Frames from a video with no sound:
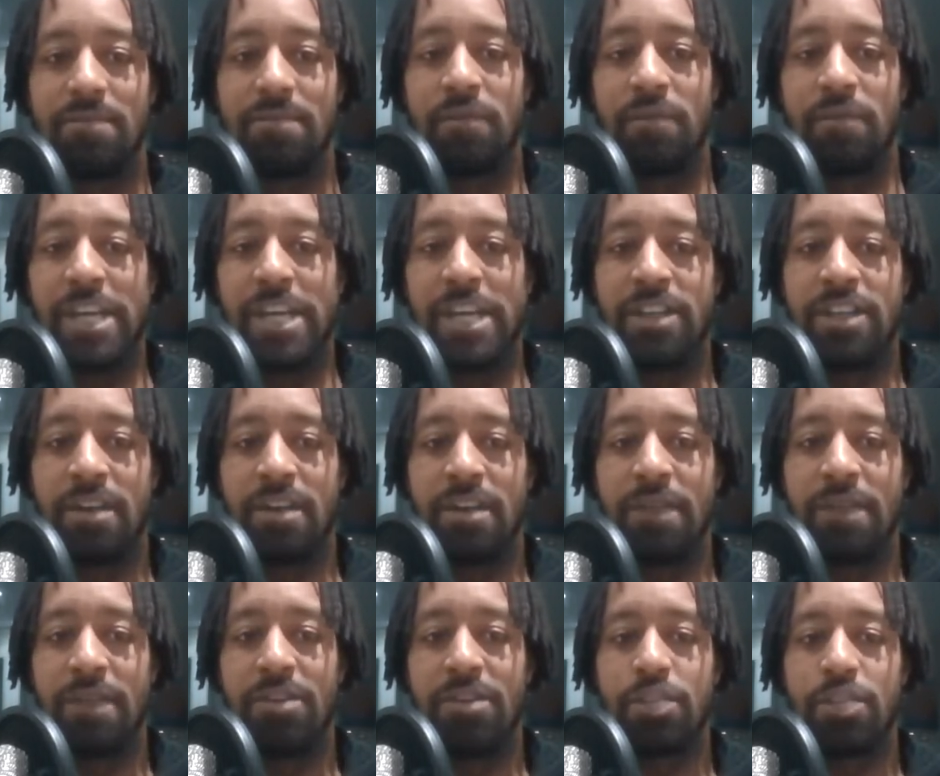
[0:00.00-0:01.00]
It's
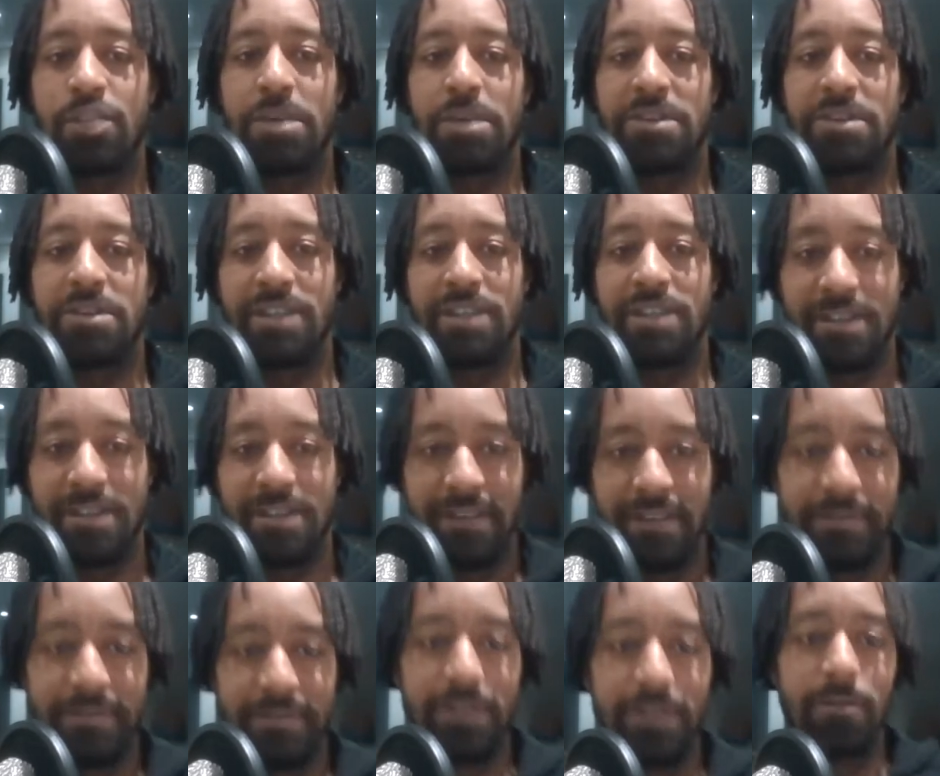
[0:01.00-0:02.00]
very Spursy, isn't
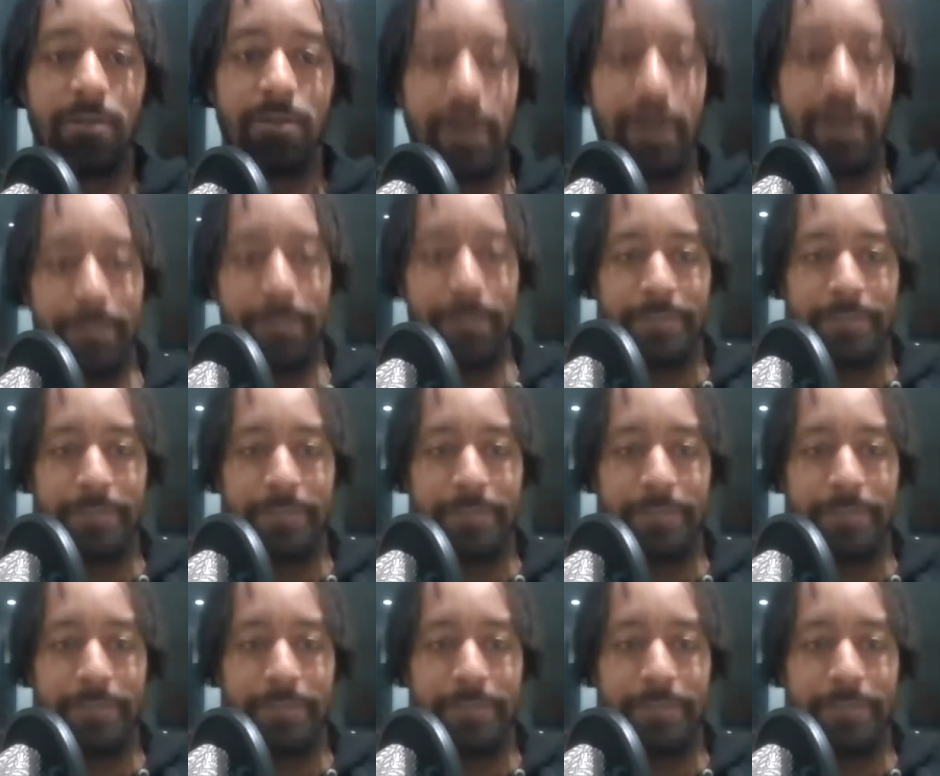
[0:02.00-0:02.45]
it, to do that?